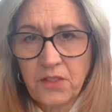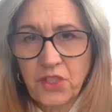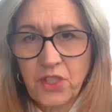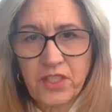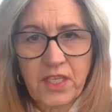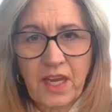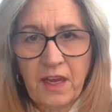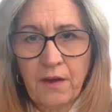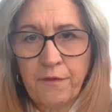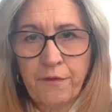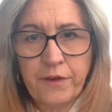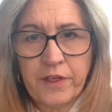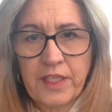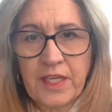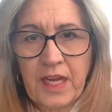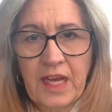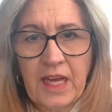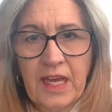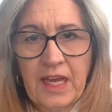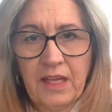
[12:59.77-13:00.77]
just every
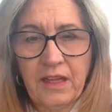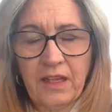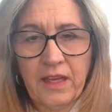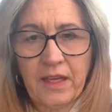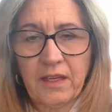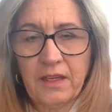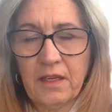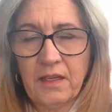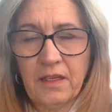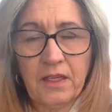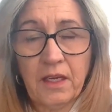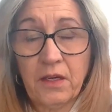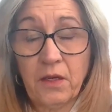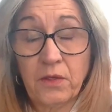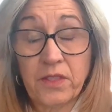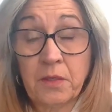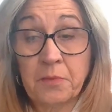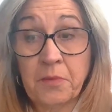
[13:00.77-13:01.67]
day, like, you know,